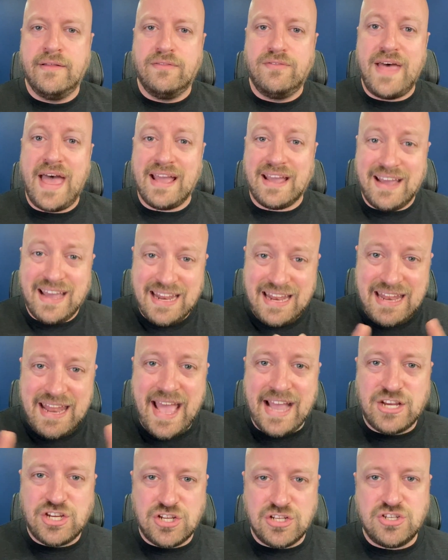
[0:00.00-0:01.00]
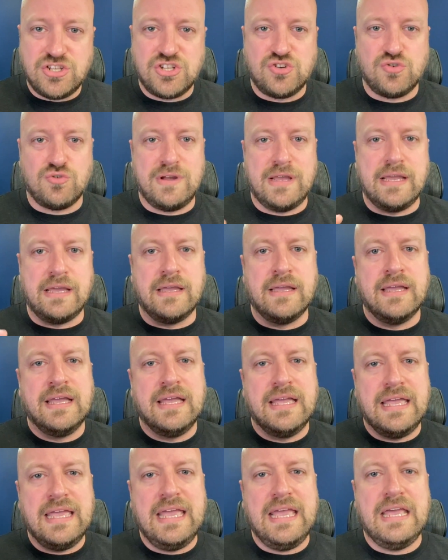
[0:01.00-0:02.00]
that connection string
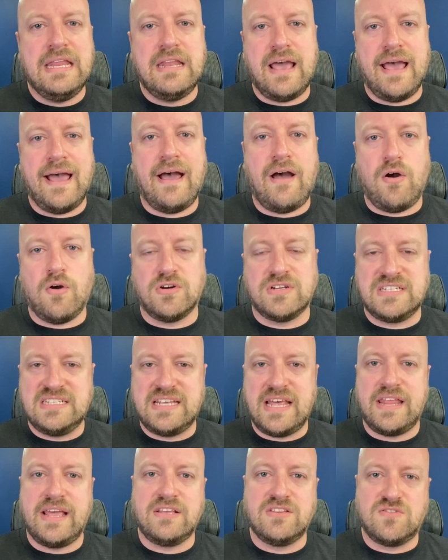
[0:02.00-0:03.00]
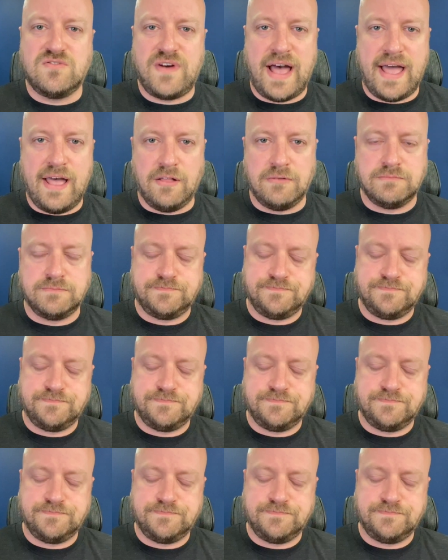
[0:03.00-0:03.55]
in our settings file.